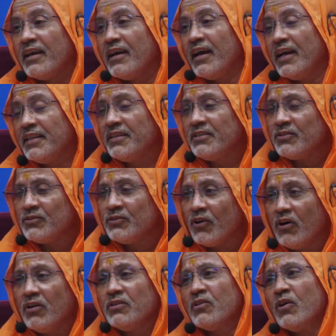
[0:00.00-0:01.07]
And this
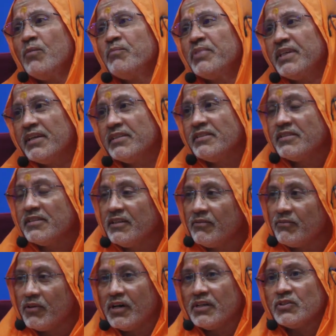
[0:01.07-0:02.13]
non-comprehension
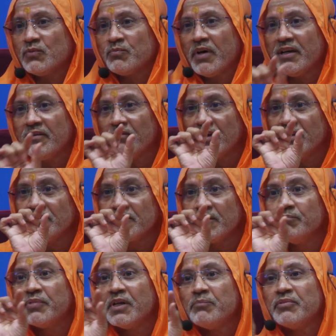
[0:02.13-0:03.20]
works by one
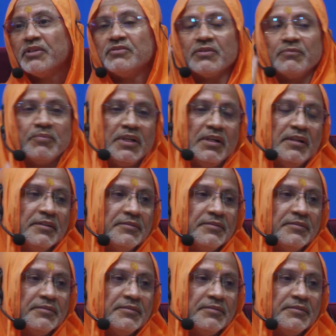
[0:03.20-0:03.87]
simple principle.